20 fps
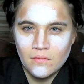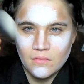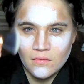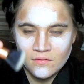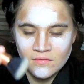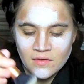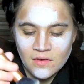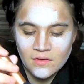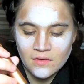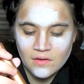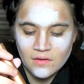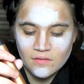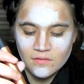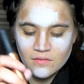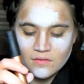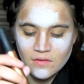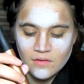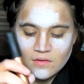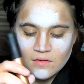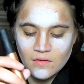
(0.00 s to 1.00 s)
Real
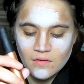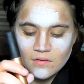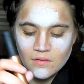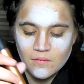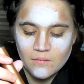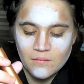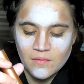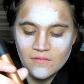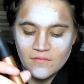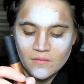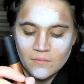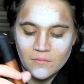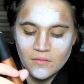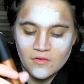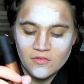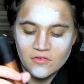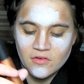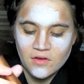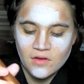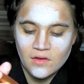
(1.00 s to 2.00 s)
Techniques buffing
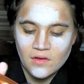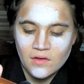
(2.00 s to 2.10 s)
brush.